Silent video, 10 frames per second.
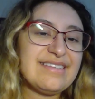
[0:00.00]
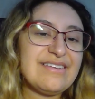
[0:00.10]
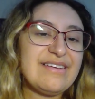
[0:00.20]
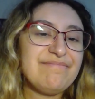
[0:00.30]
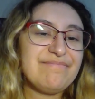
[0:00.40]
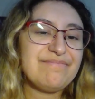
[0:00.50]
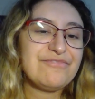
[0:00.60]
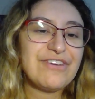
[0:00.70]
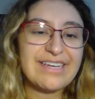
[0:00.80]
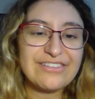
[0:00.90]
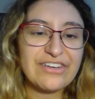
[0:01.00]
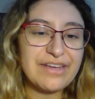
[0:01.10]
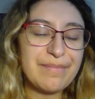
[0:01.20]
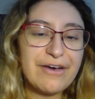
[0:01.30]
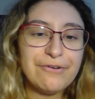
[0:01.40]
I say, check check
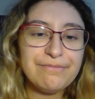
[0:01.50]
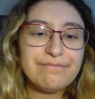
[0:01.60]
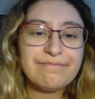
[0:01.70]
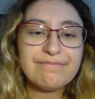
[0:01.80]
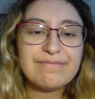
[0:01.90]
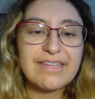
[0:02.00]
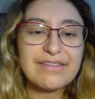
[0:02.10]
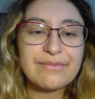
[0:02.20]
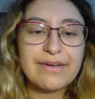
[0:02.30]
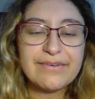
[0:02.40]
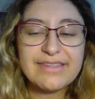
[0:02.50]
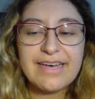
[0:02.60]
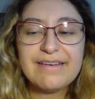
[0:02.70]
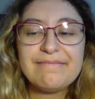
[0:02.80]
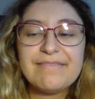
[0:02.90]
them out. Nothing wrong with
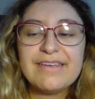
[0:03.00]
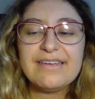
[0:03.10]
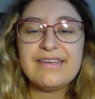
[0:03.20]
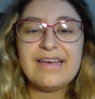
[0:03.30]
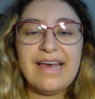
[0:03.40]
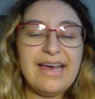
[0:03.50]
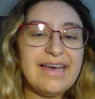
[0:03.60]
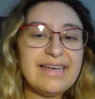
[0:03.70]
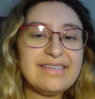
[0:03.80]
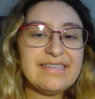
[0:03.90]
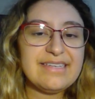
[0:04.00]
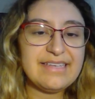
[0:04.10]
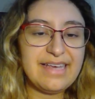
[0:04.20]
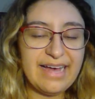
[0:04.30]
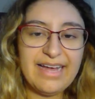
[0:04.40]
that. And
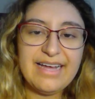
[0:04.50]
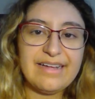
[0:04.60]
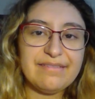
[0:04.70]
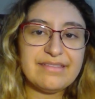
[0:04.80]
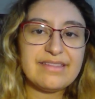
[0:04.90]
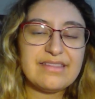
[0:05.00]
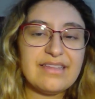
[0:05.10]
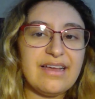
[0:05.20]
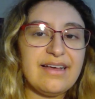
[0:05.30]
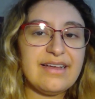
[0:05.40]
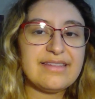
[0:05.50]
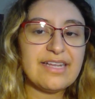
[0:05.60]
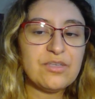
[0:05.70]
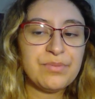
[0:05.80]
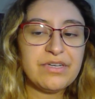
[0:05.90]
yeah, uh,
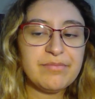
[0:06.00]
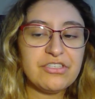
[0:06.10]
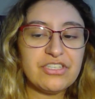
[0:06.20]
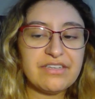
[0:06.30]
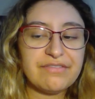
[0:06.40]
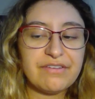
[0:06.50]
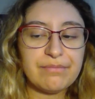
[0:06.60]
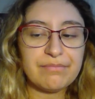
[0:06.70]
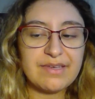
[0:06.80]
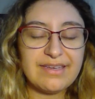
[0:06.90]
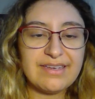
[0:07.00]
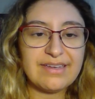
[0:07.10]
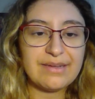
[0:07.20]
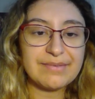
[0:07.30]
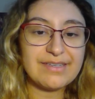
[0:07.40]
that's pretty much it from me.
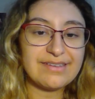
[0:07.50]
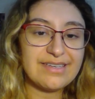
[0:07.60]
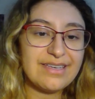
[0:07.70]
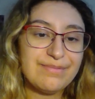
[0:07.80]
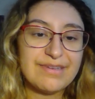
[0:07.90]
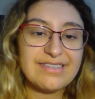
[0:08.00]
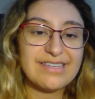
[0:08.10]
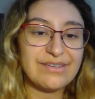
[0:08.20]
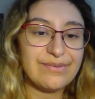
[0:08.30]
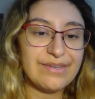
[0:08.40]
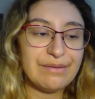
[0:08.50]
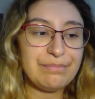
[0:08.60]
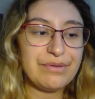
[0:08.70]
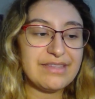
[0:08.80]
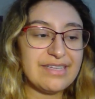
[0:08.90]
I'm gonna keep continuing to
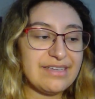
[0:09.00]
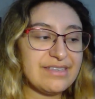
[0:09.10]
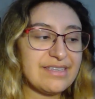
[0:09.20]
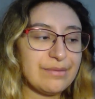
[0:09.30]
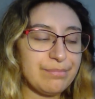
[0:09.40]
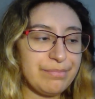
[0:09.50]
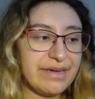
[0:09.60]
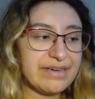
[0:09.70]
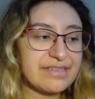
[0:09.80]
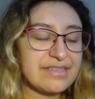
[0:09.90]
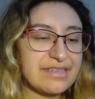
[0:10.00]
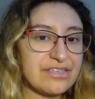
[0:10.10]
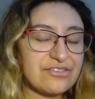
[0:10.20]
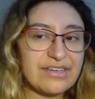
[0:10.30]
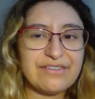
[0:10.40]
put things in
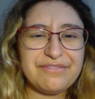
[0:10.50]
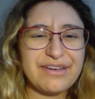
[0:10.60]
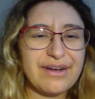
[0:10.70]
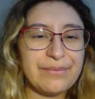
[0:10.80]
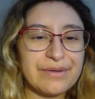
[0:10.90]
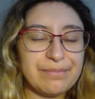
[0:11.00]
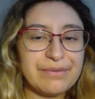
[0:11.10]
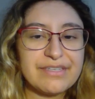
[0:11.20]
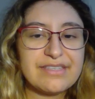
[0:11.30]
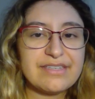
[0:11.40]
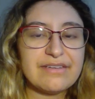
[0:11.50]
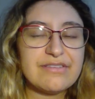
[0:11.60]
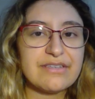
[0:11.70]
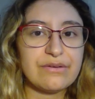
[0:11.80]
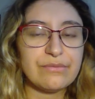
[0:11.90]
boxes, trying to figure out where to put stuff,
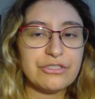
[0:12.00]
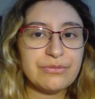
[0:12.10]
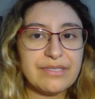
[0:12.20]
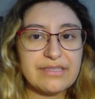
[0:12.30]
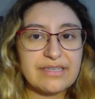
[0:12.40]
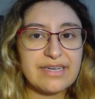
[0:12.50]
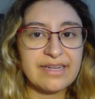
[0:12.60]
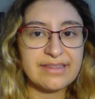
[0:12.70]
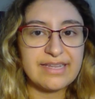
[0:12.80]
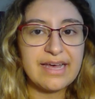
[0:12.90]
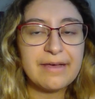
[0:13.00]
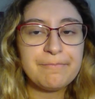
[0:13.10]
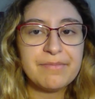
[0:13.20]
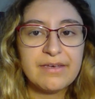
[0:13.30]
so wish me luck on that.